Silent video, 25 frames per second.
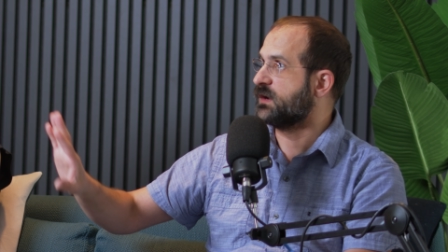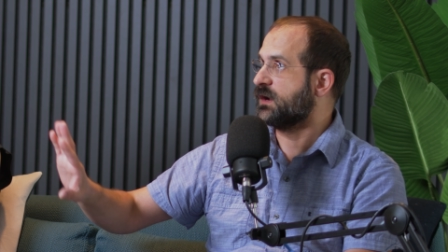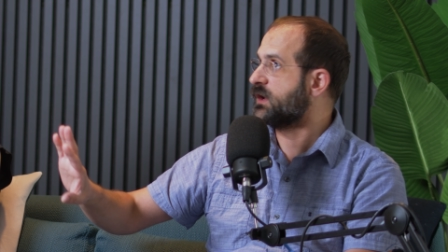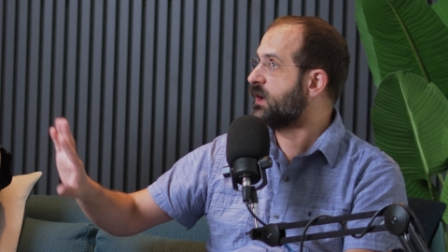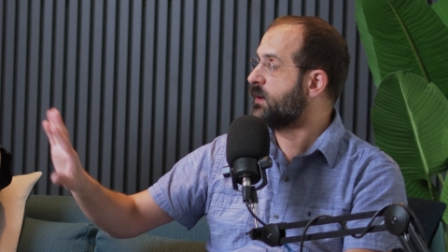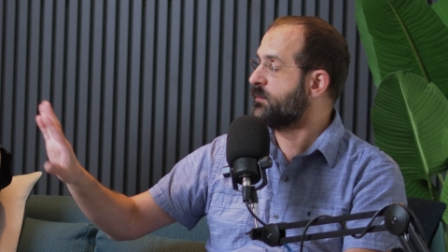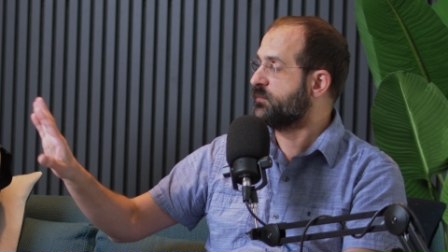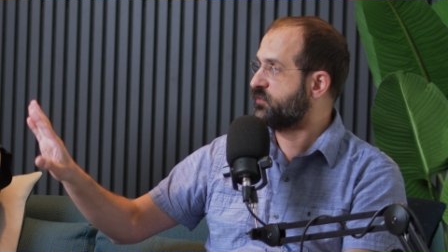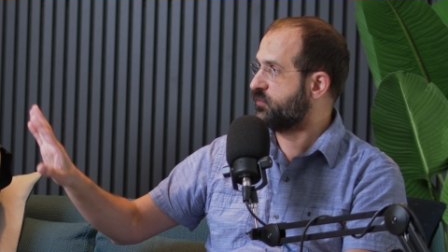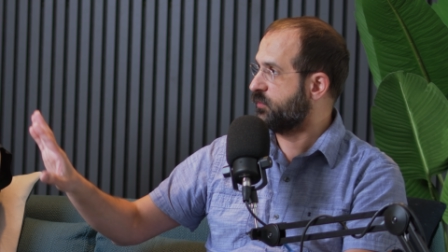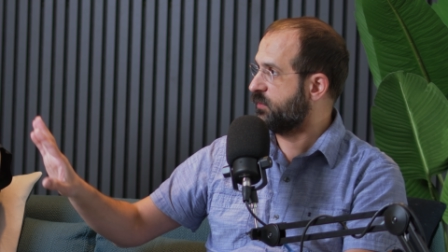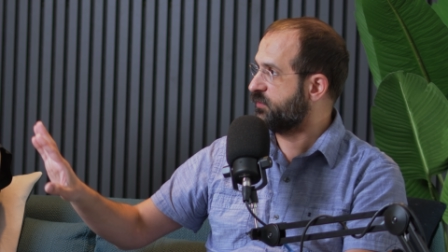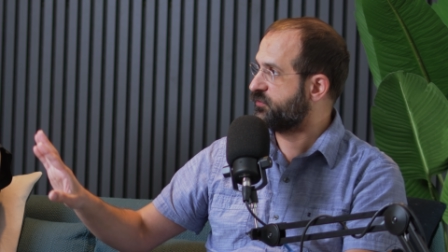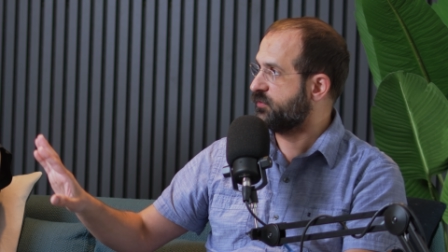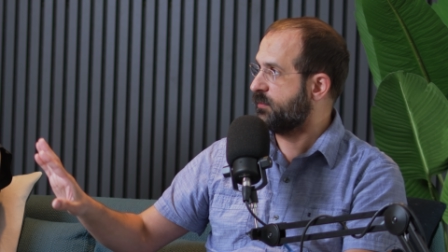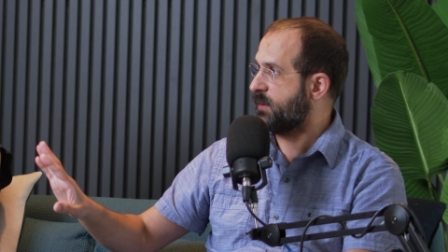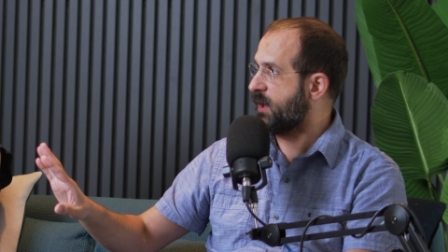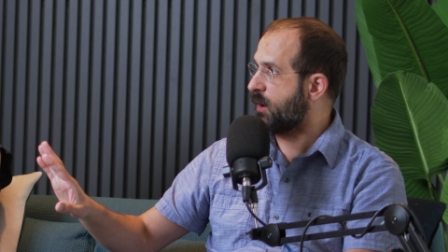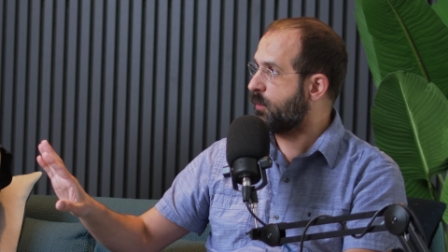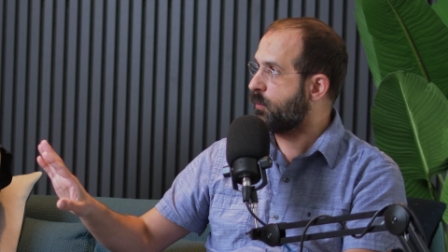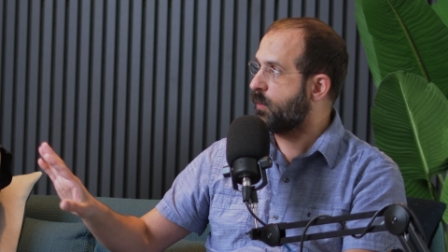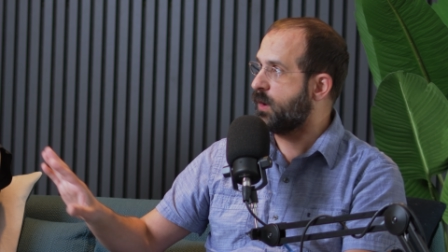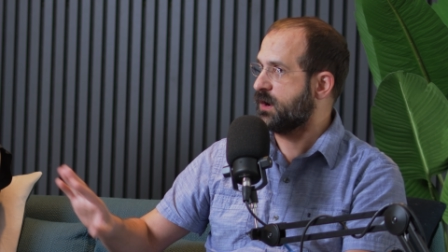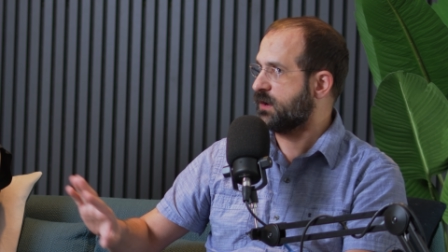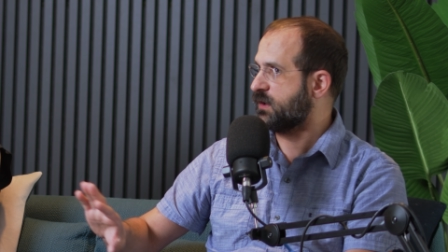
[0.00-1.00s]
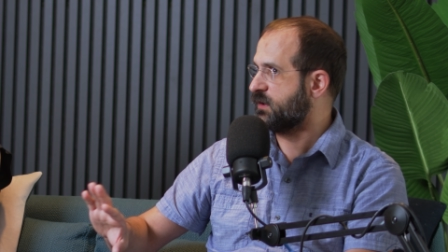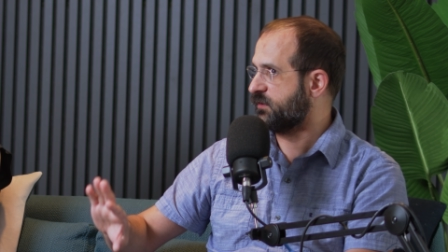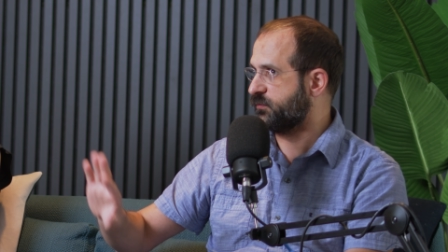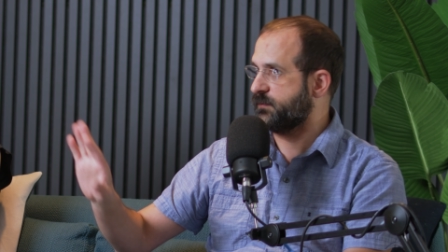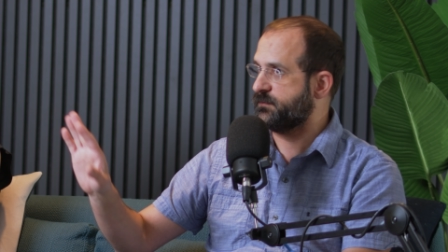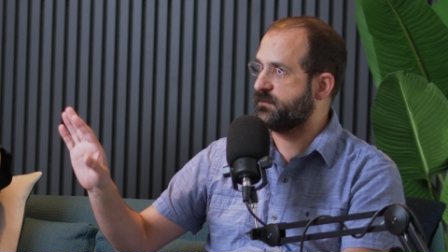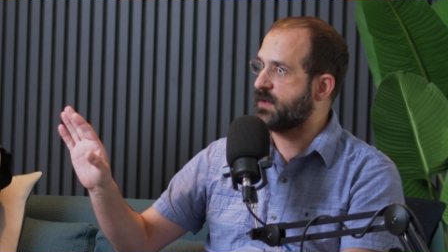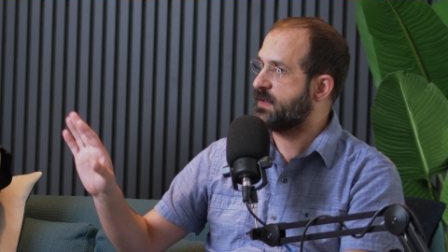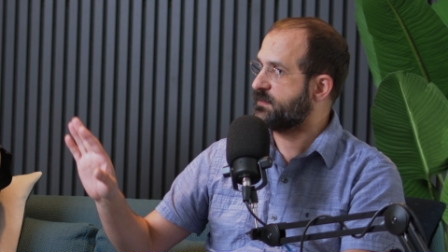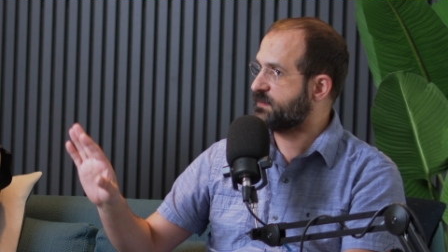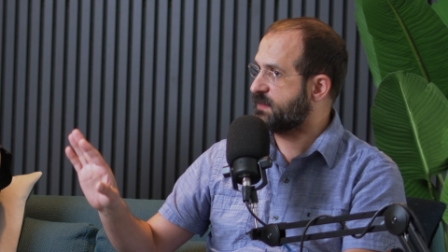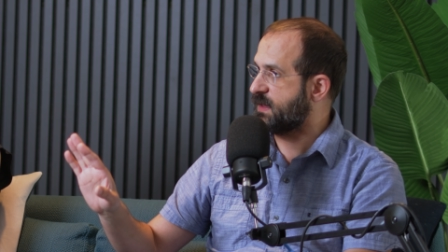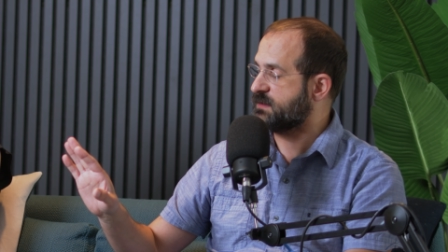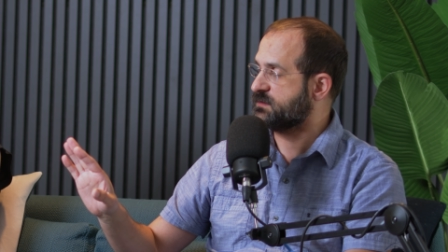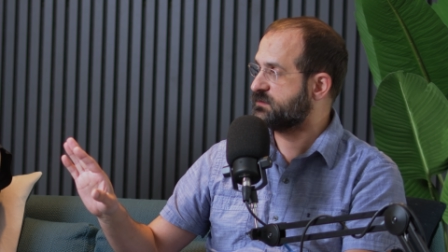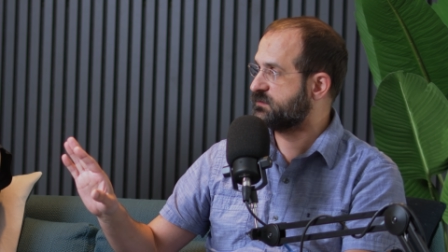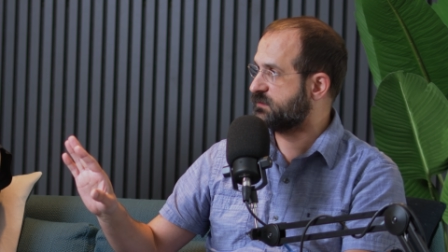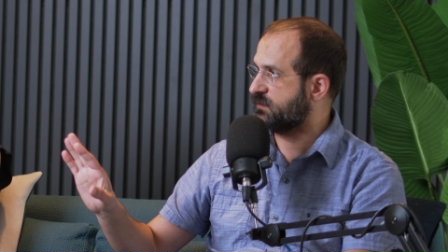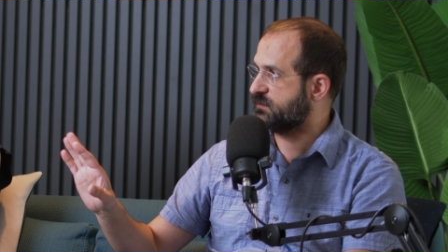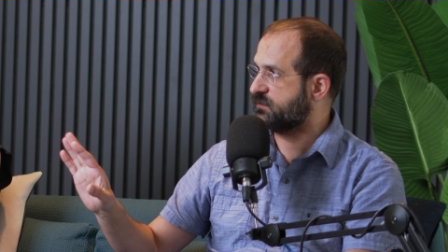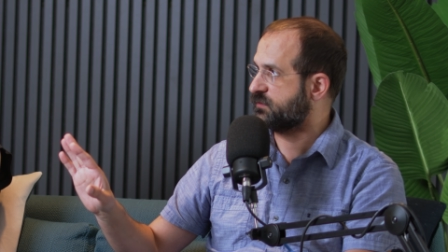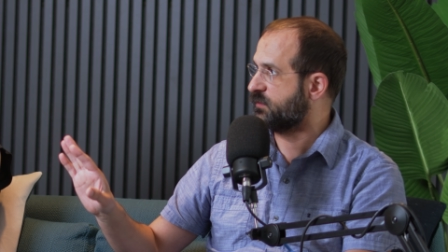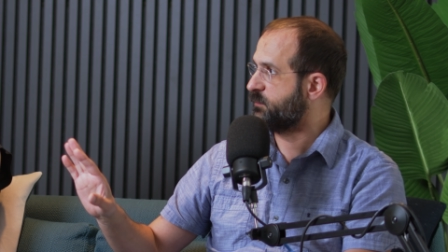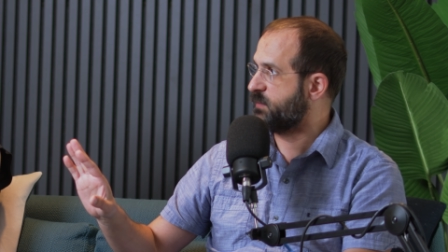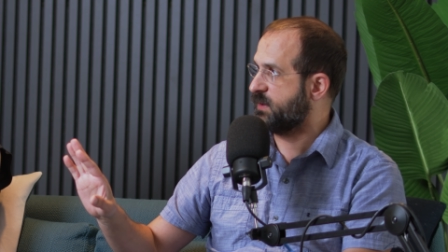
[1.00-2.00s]
to come to us no matter what because we've got that
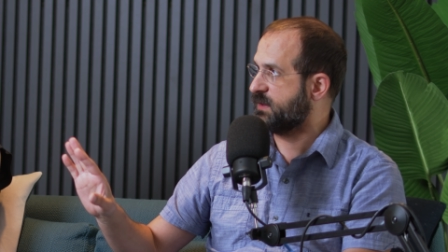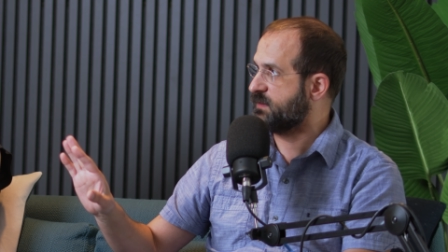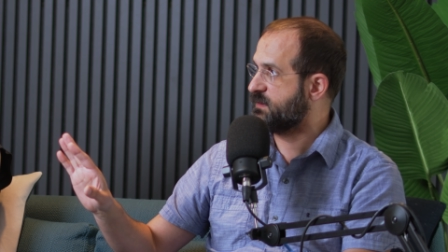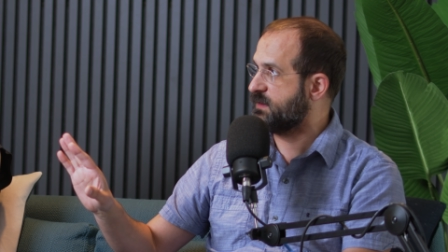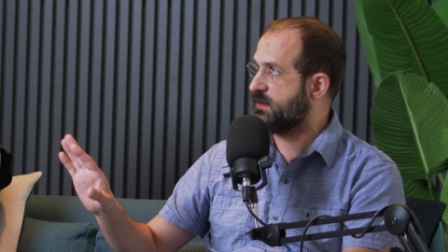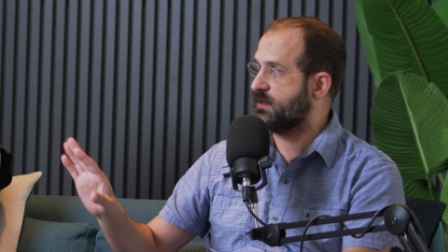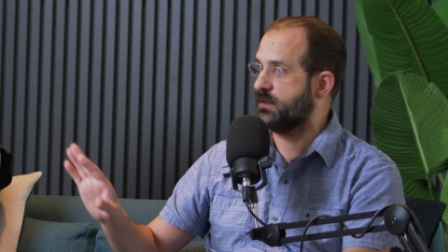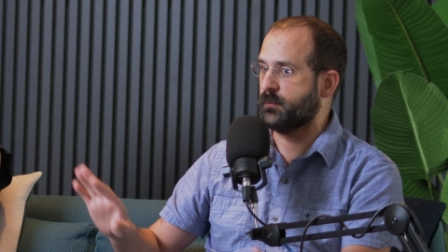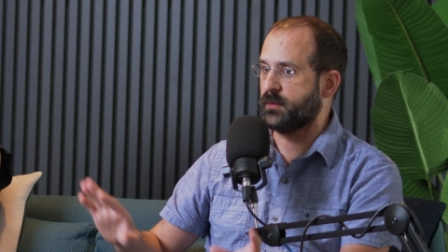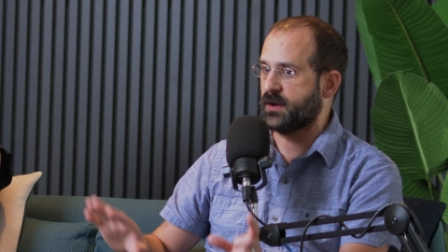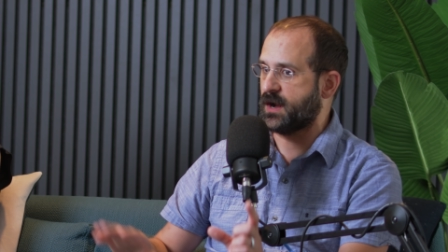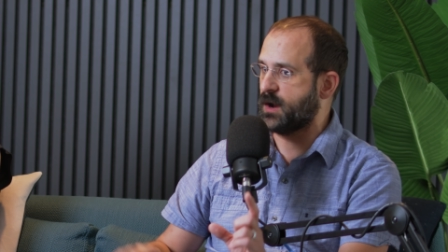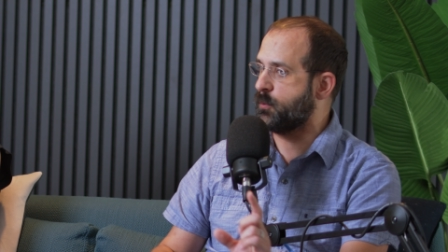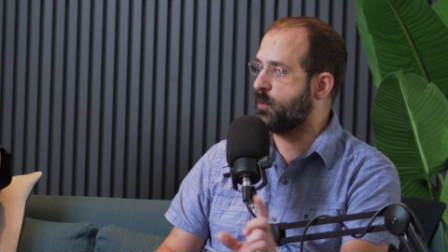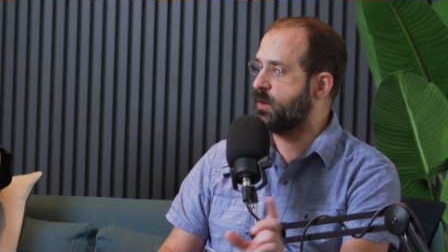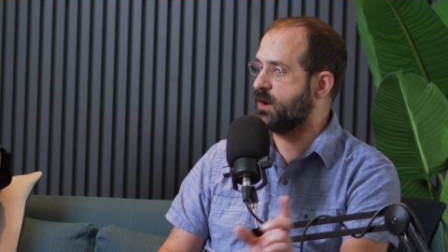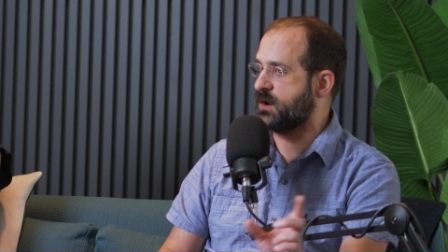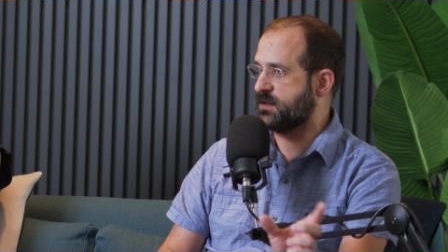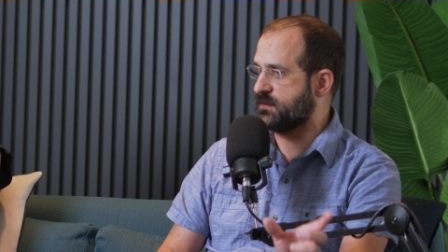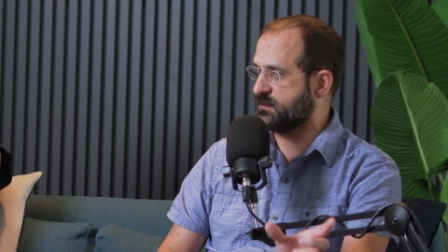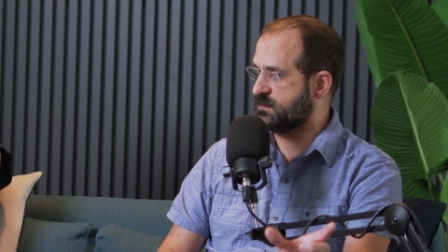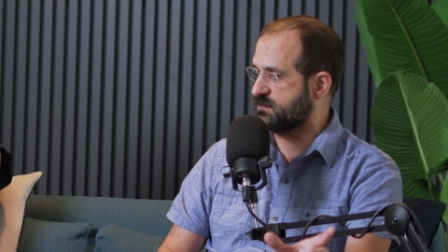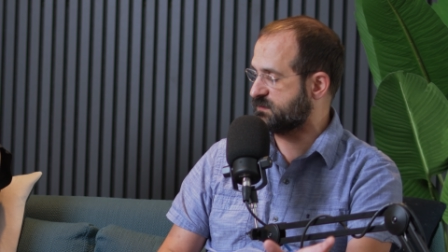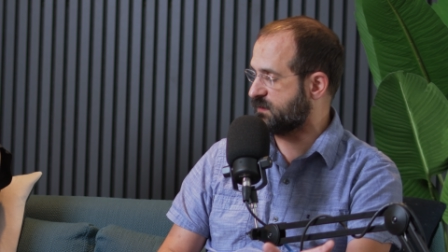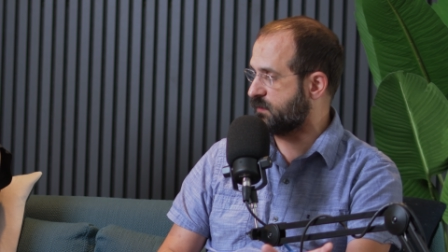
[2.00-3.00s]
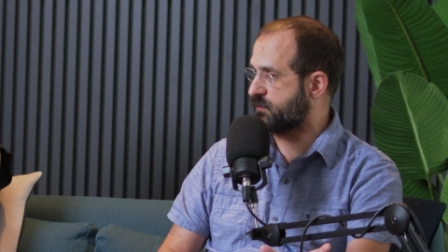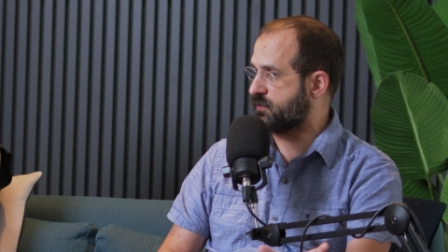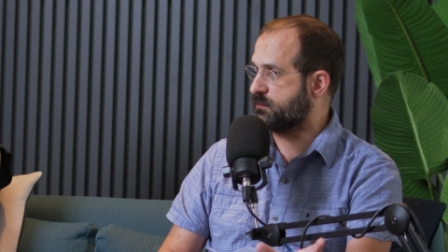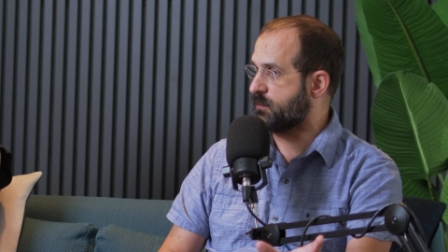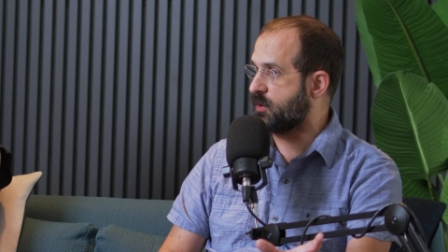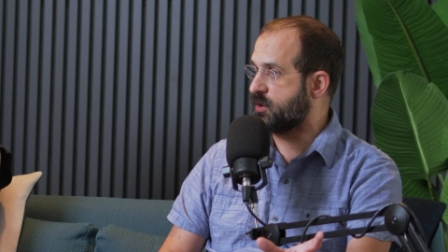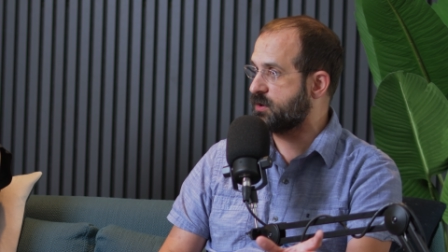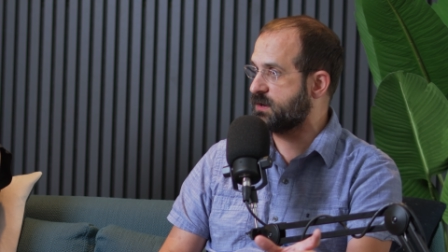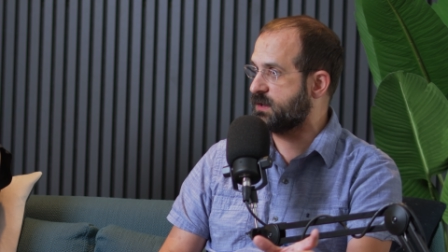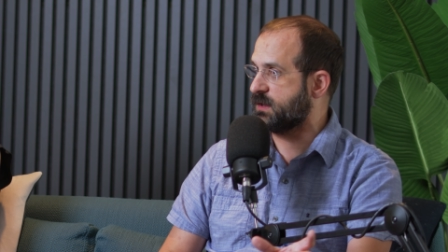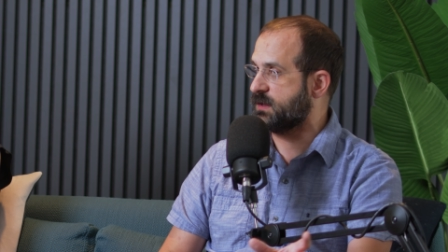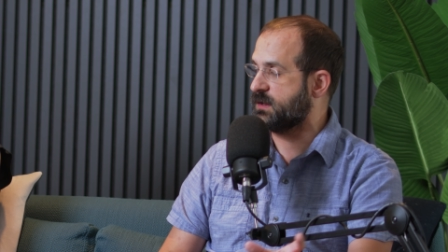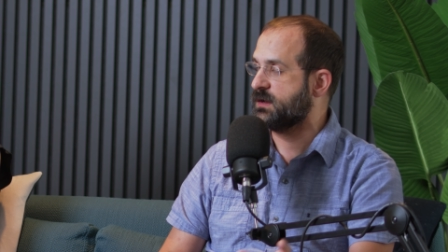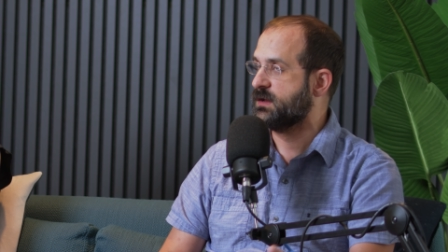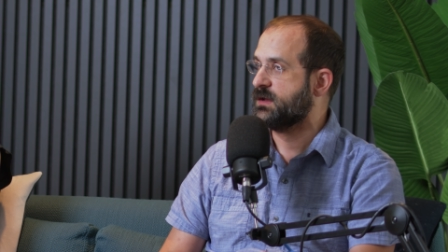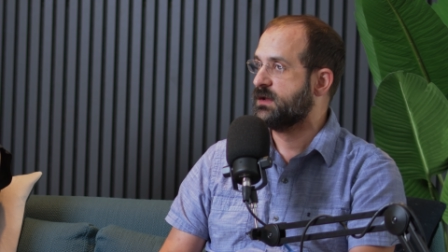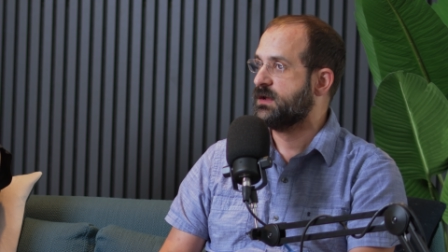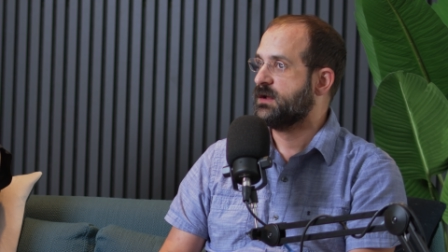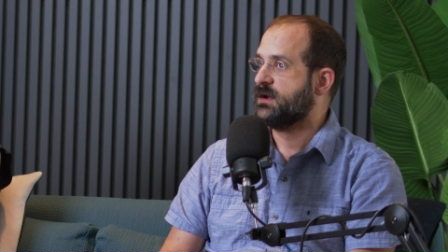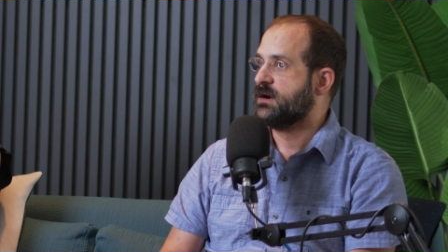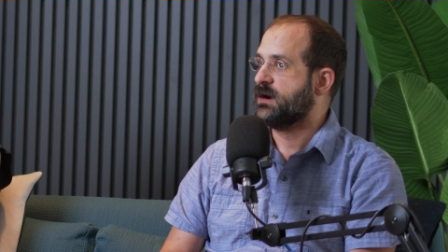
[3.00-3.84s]
such a big deal, but I want to get this other market.